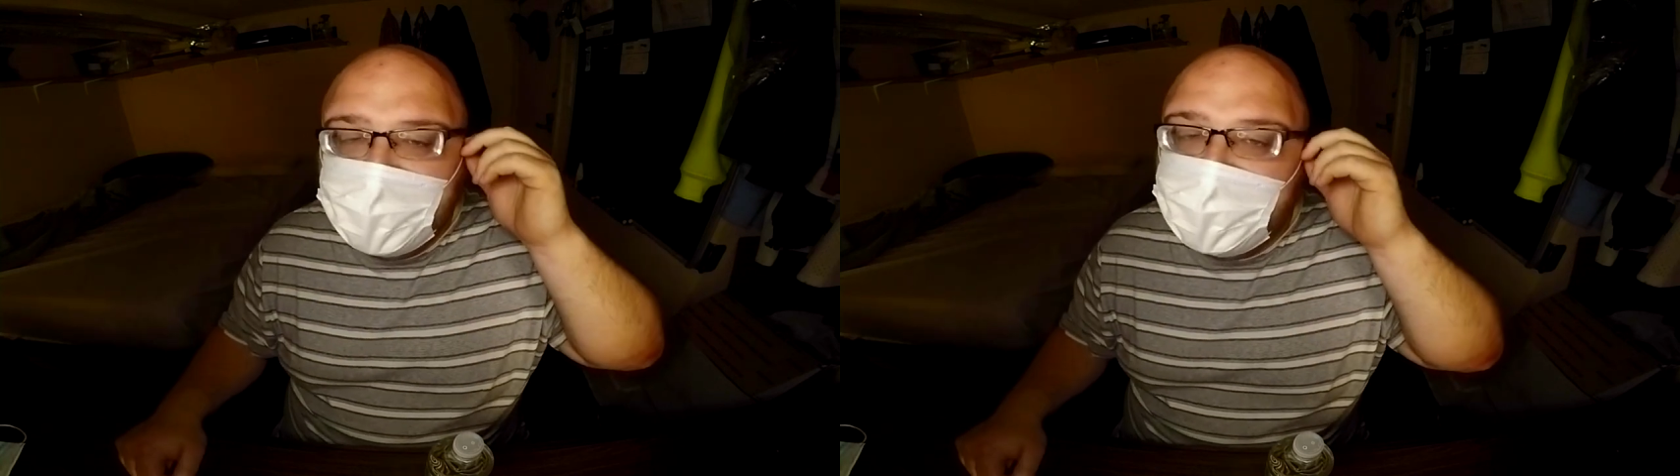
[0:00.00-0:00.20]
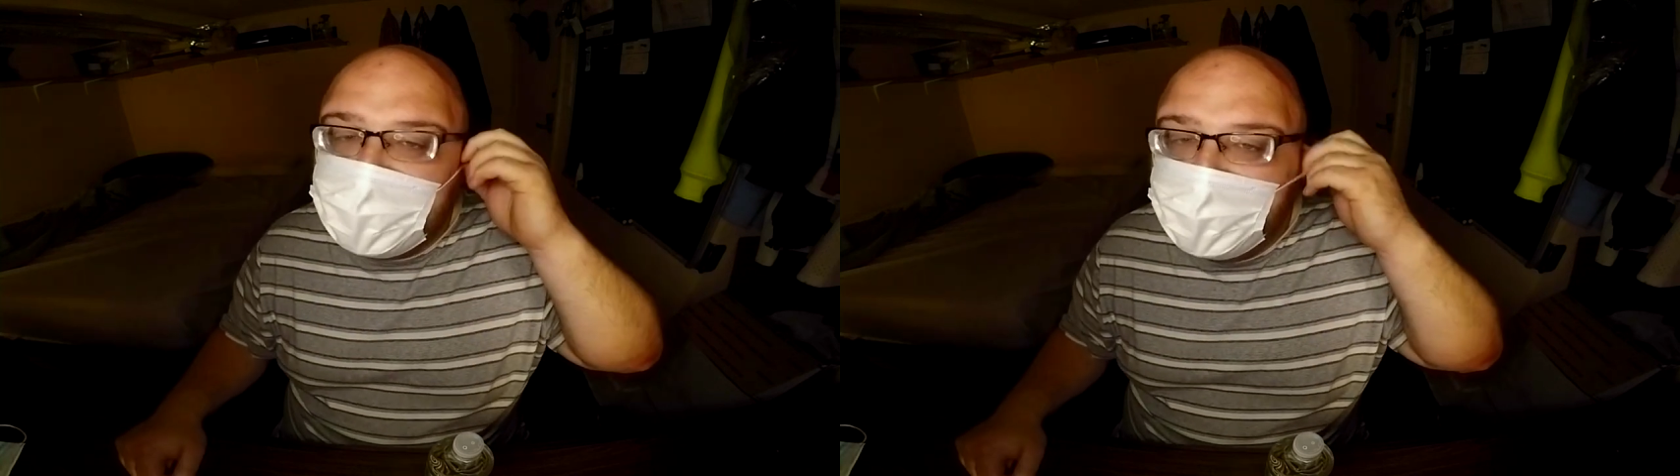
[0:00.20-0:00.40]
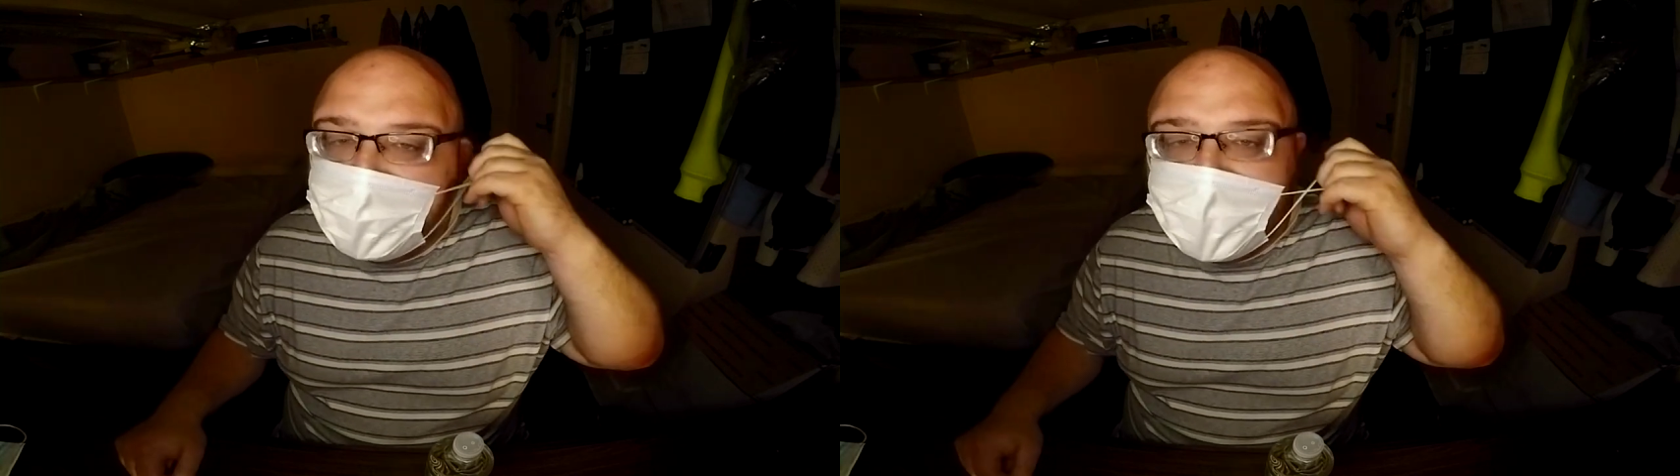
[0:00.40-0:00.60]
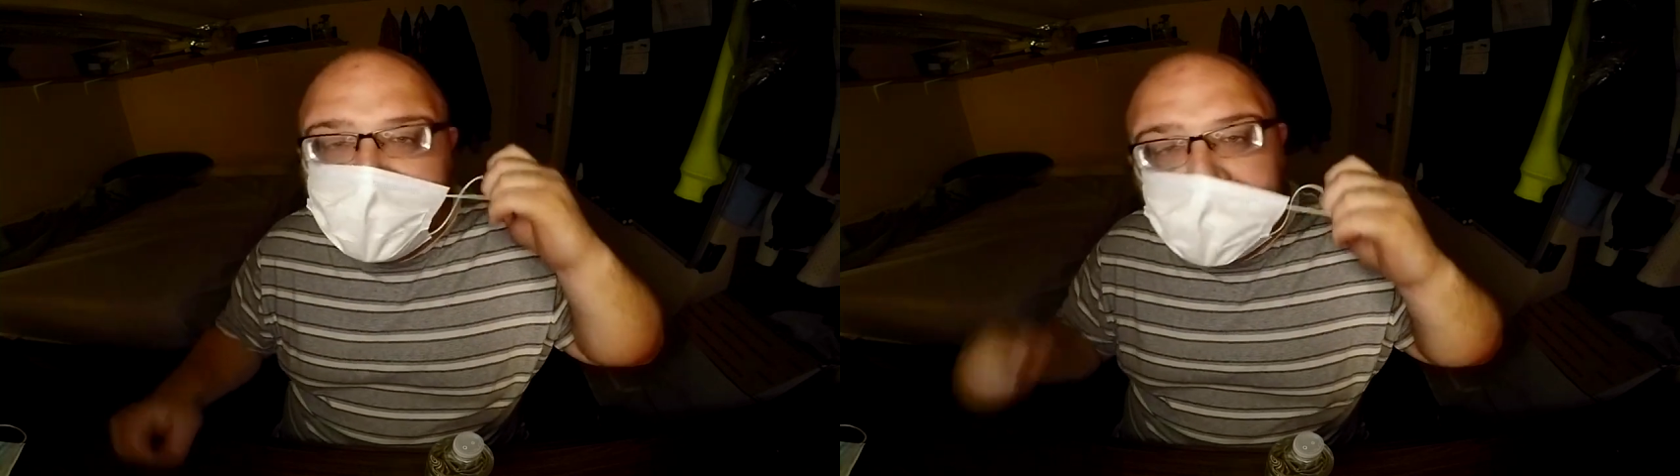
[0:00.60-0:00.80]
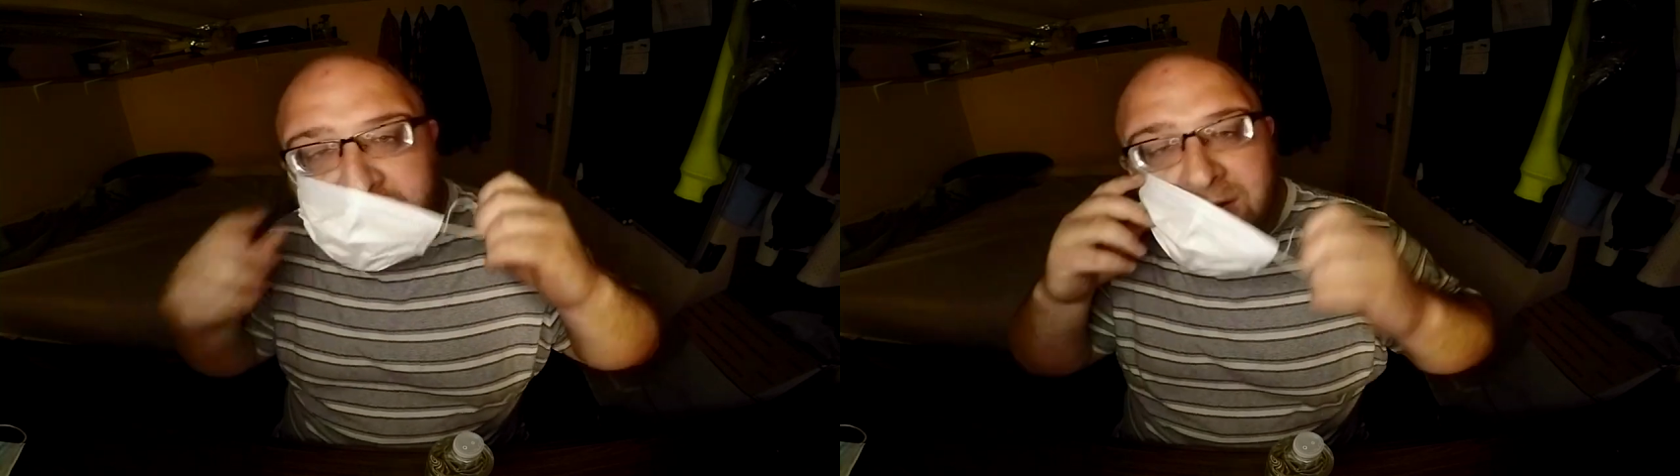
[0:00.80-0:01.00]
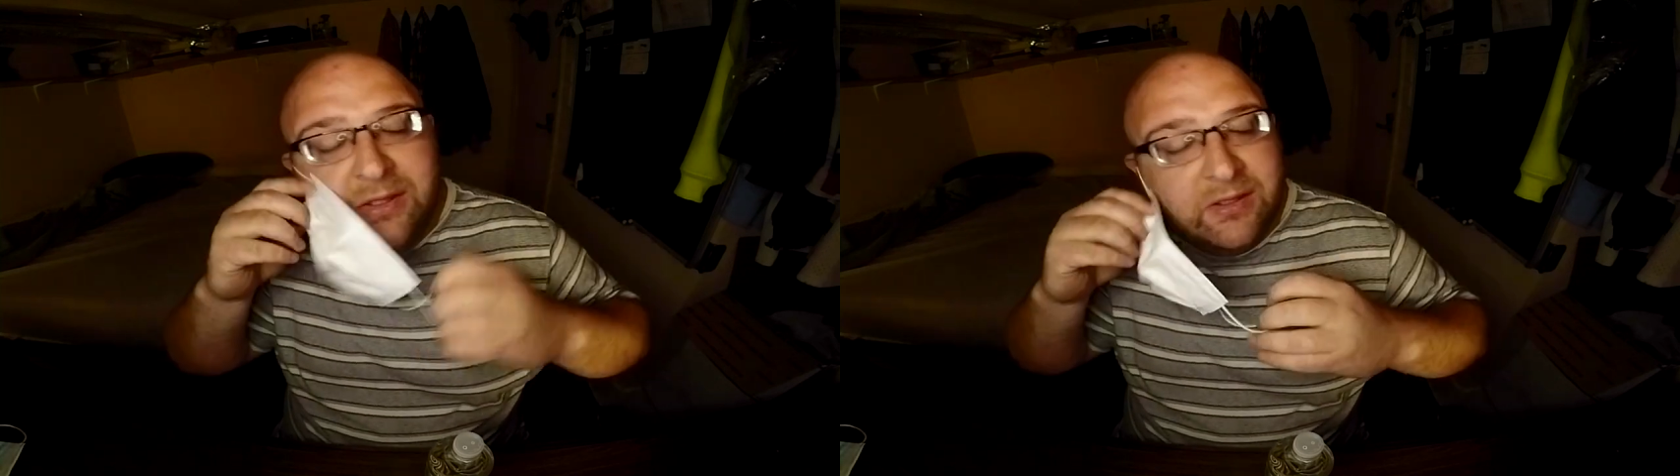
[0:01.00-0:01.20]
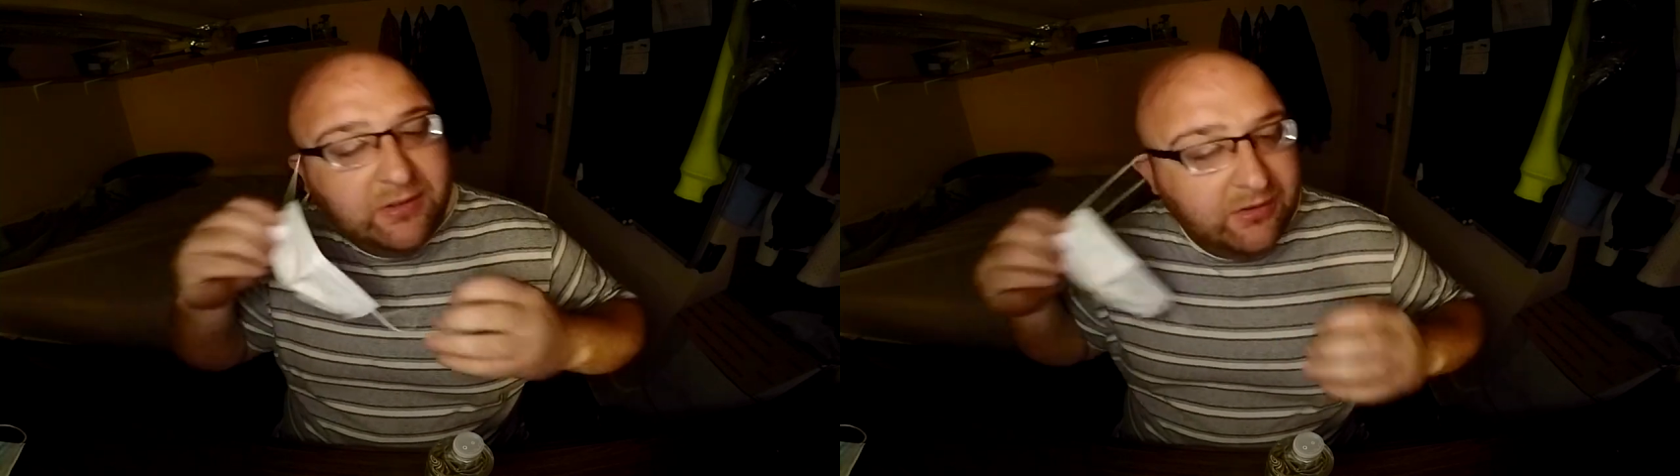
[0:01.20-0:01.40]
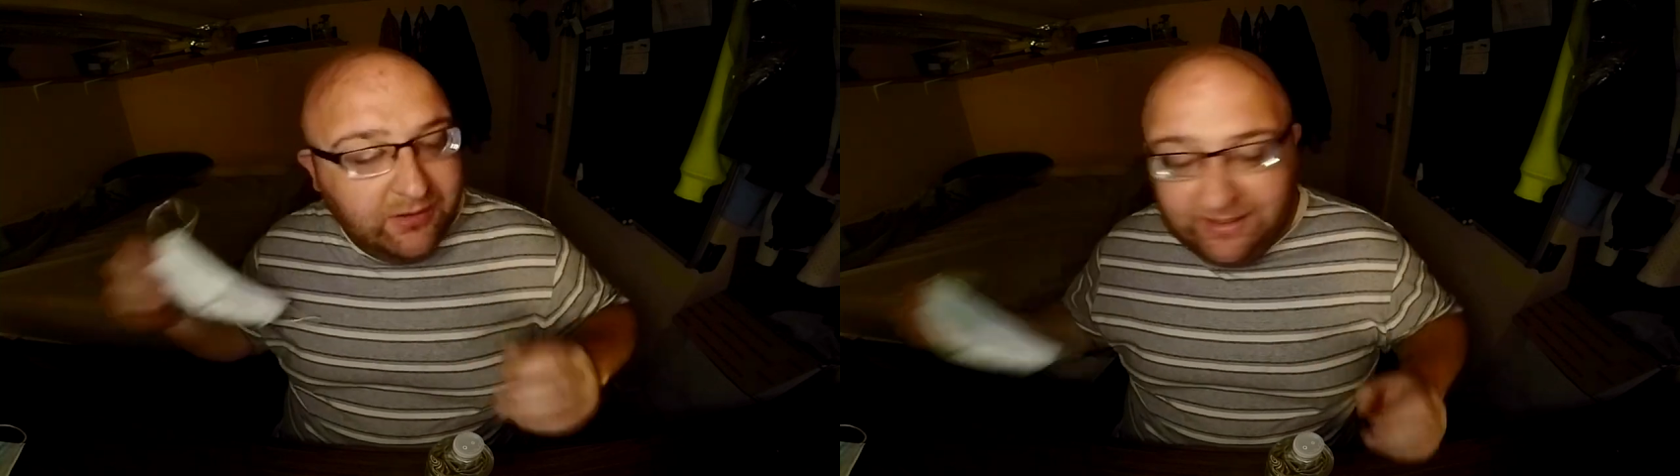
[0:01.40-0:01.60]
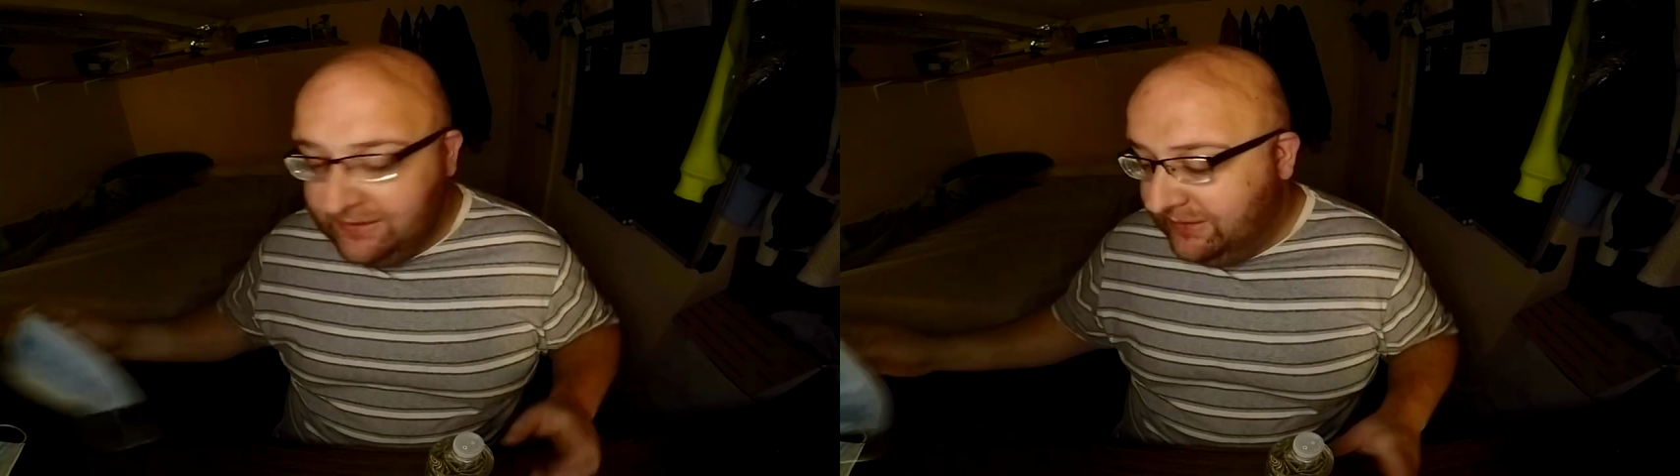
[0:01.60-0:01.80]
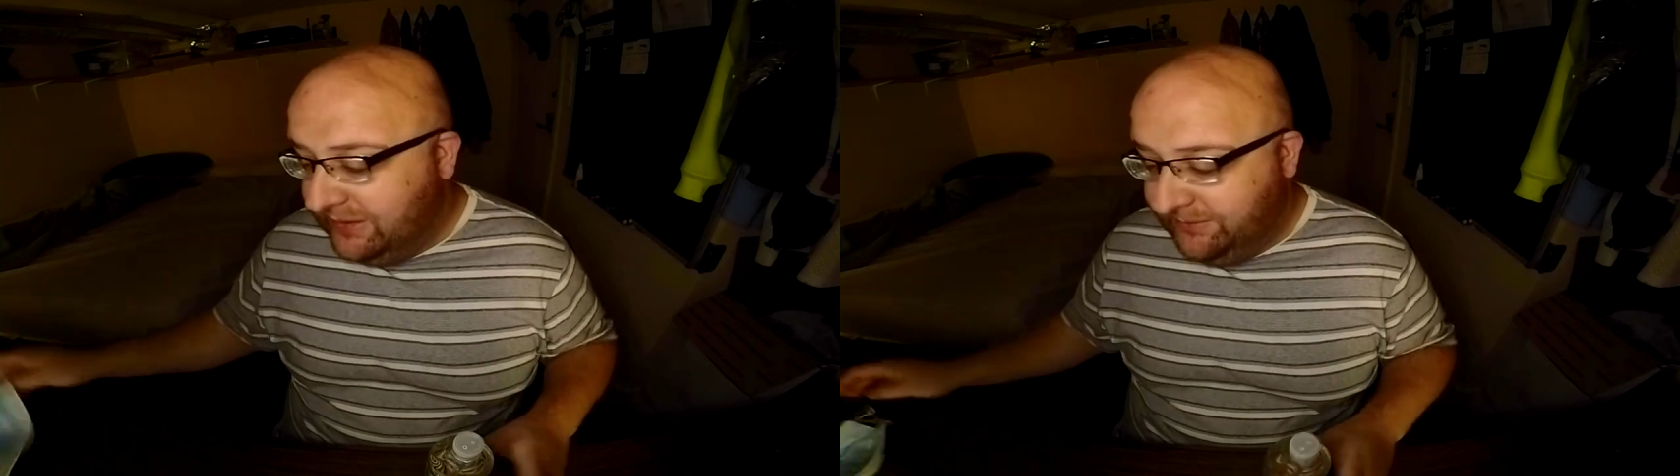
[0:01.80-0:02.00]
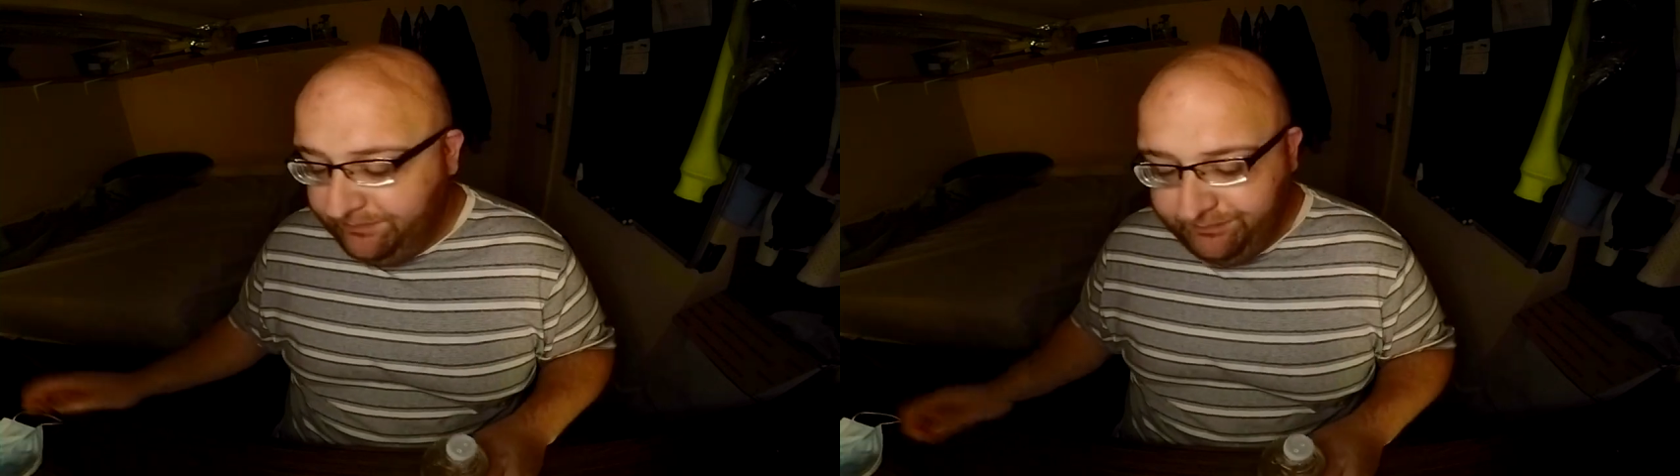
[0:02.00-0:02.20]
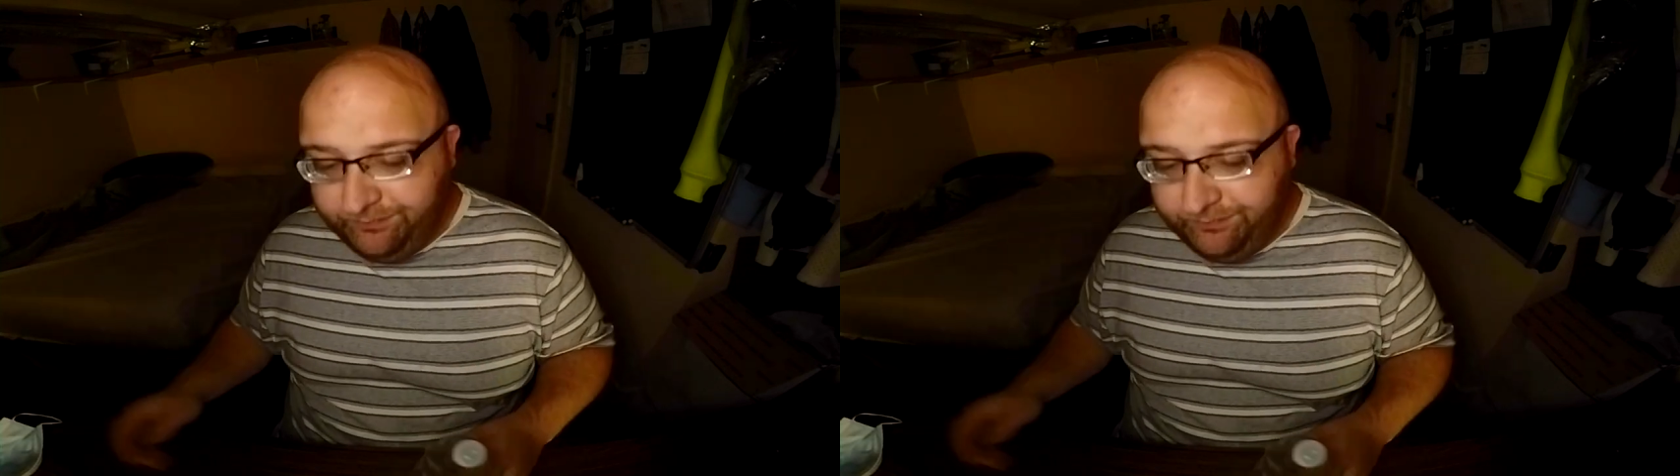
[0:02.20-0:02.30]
some blood, and um,